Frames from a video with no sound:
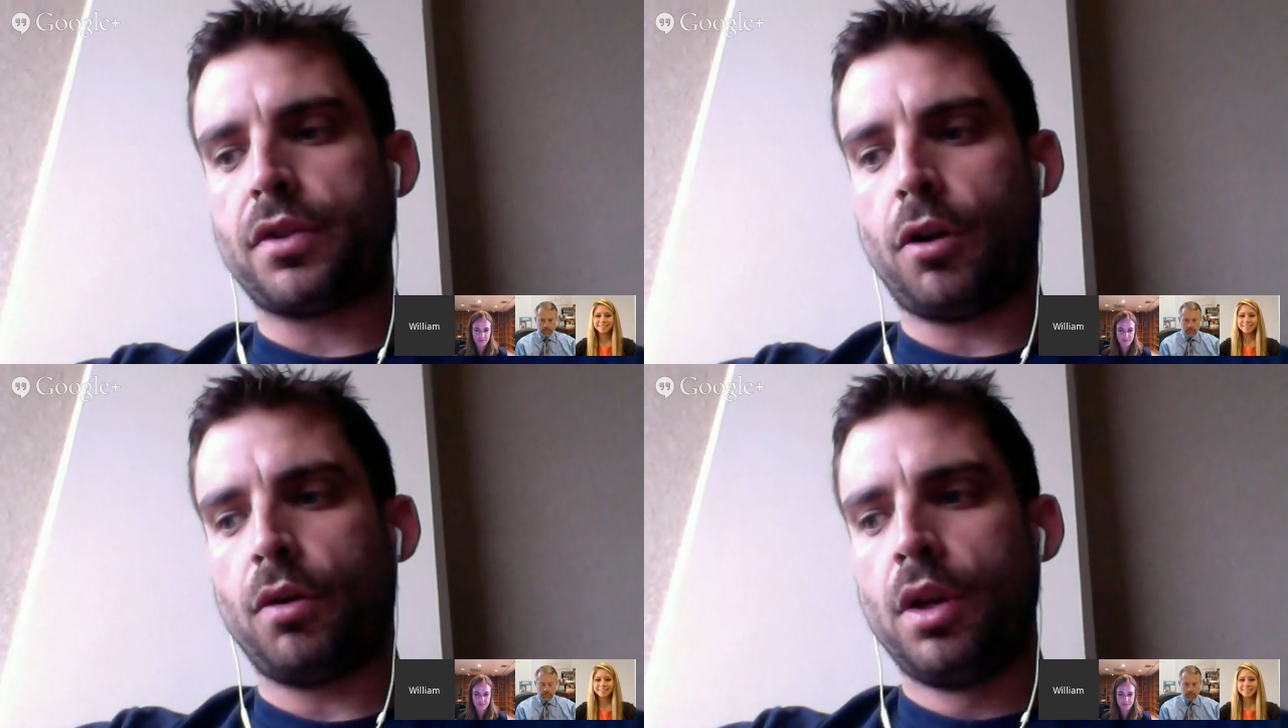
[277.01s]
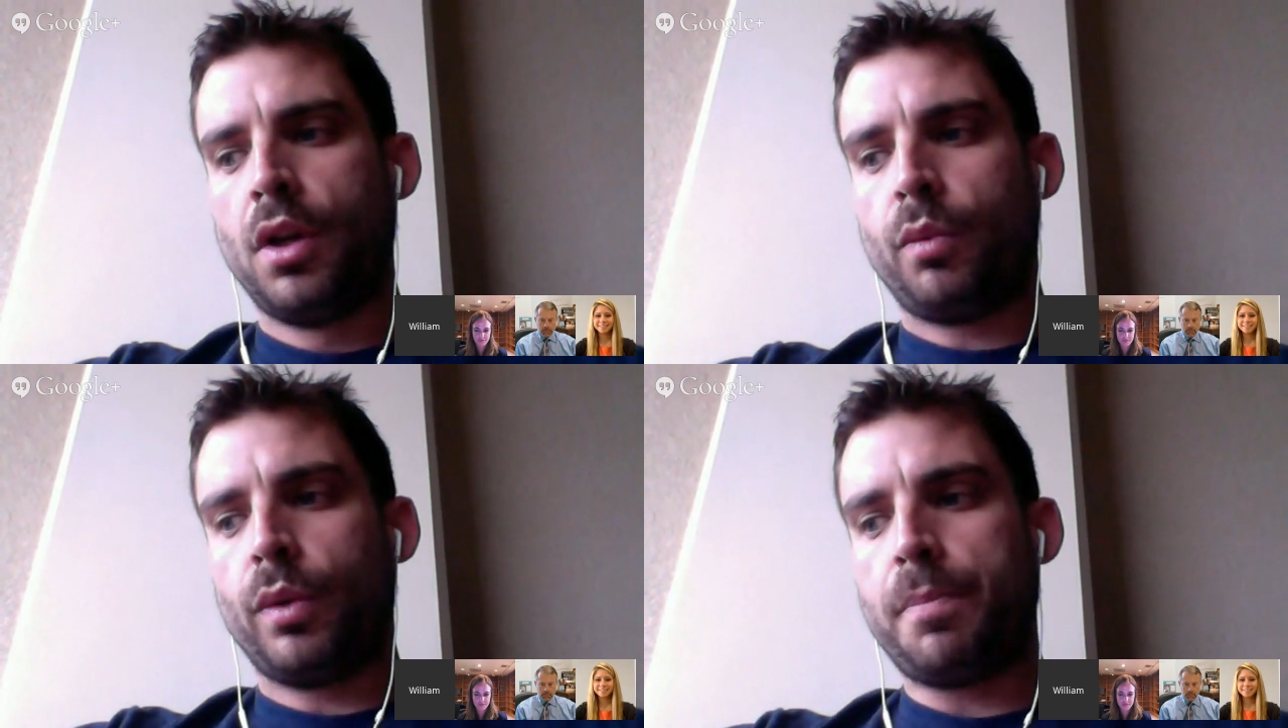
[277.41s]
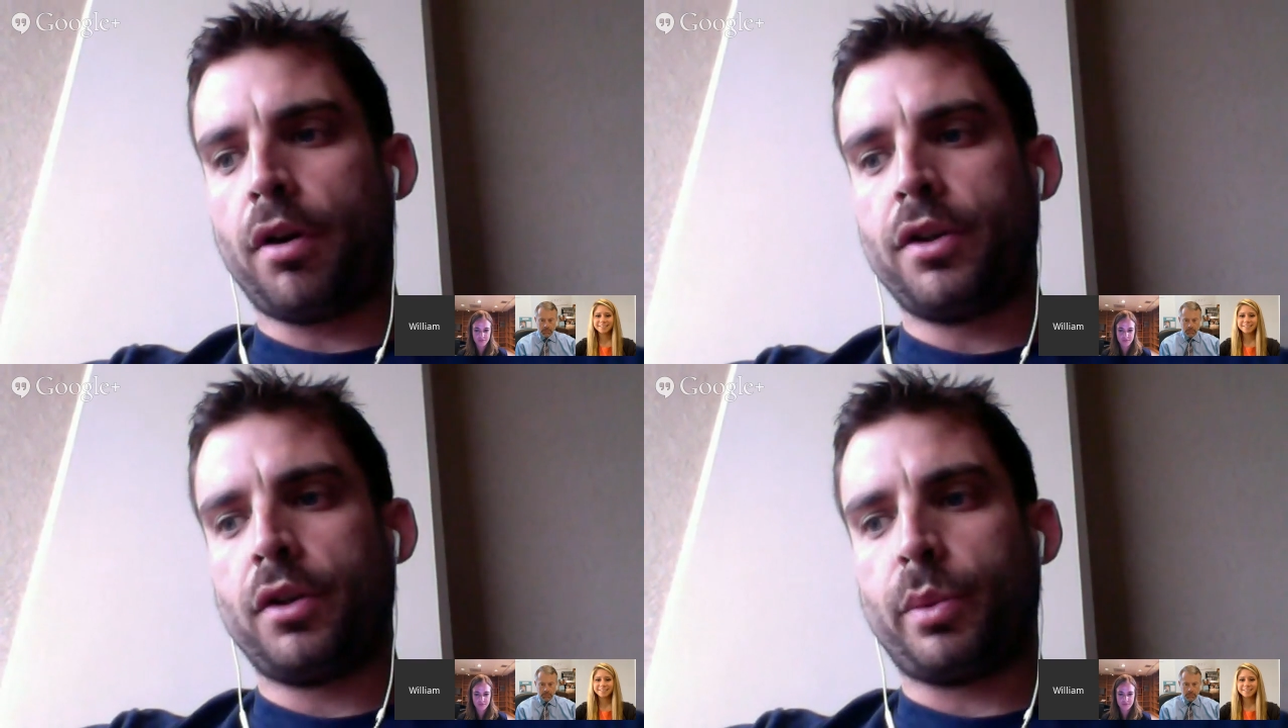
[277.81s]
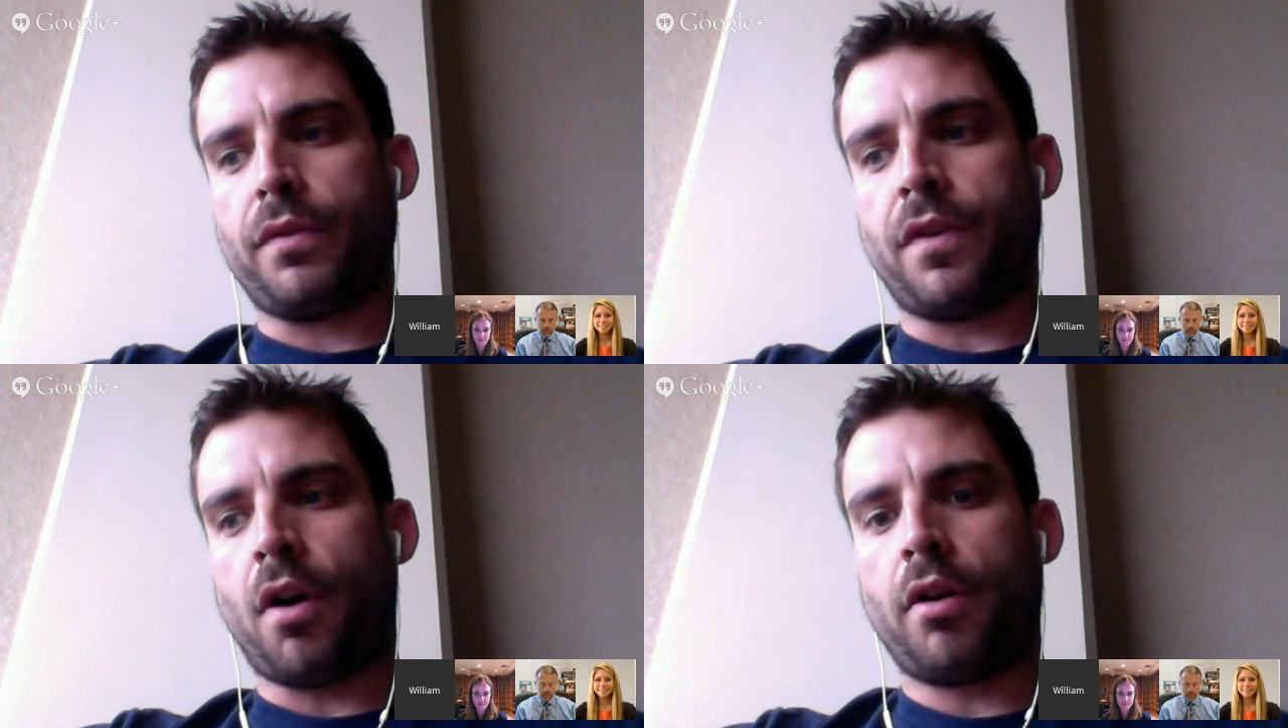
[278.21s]
So we partnered
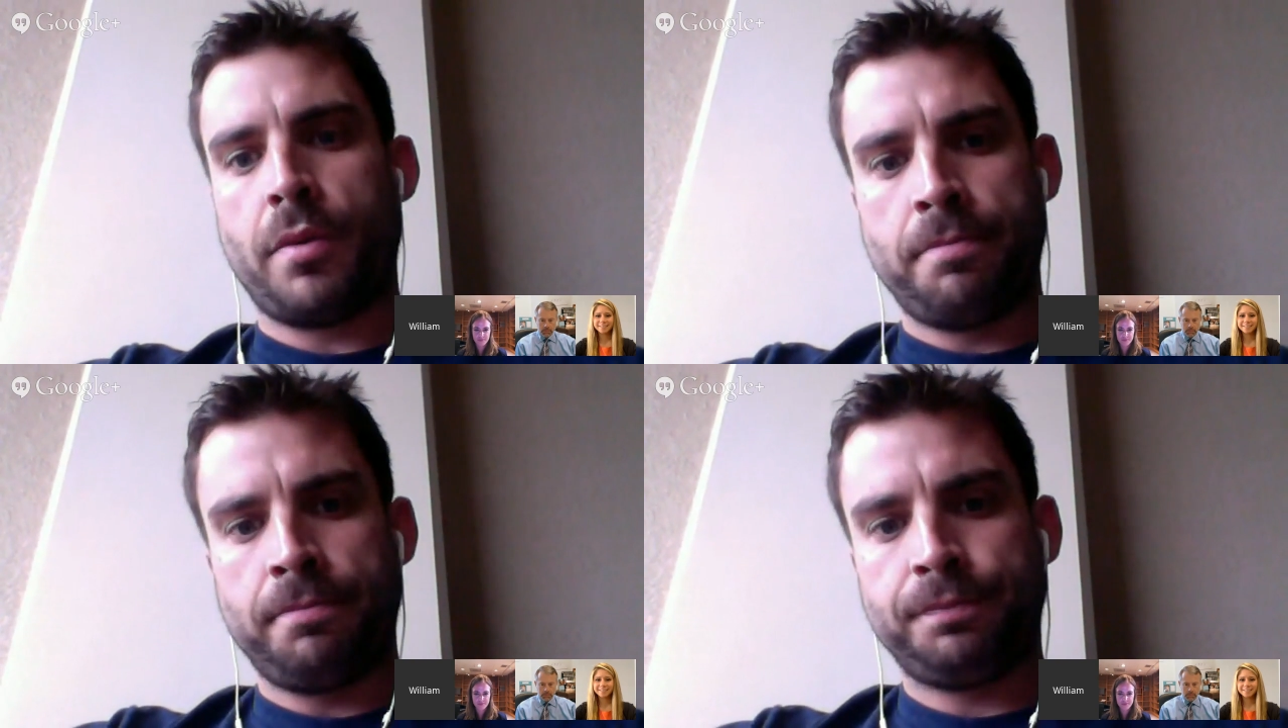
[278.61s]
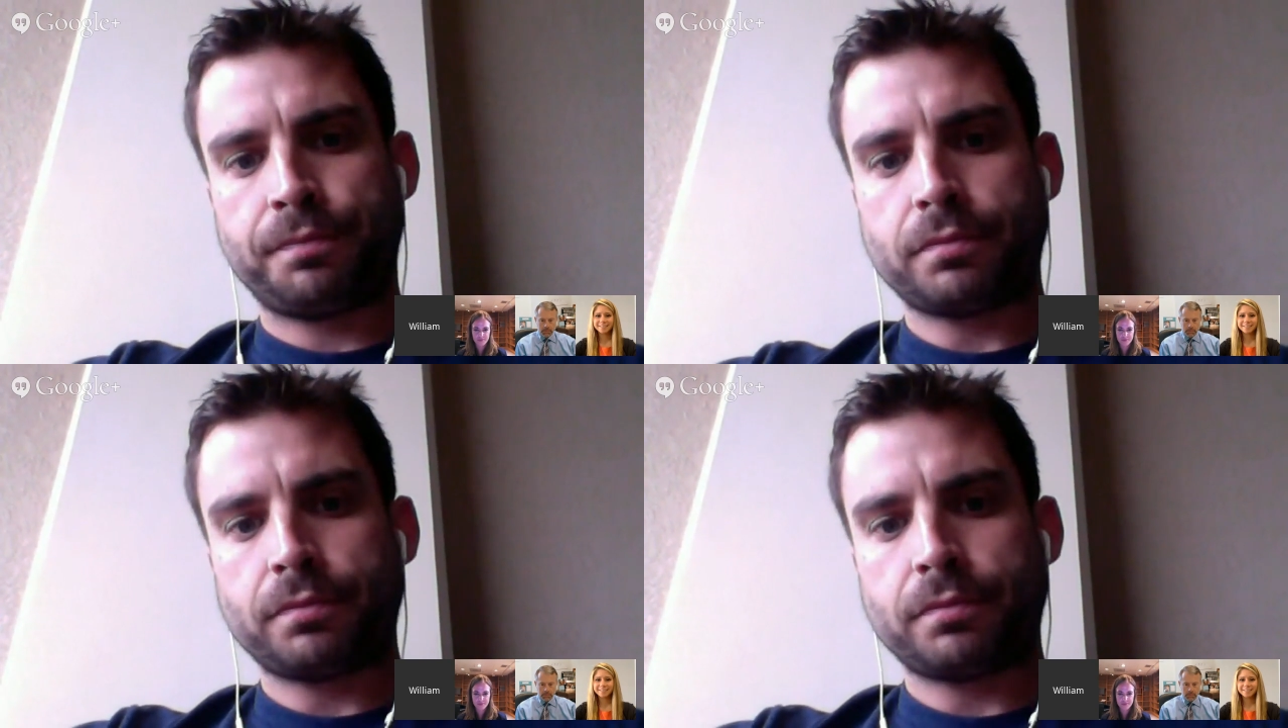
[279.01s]
with Varum,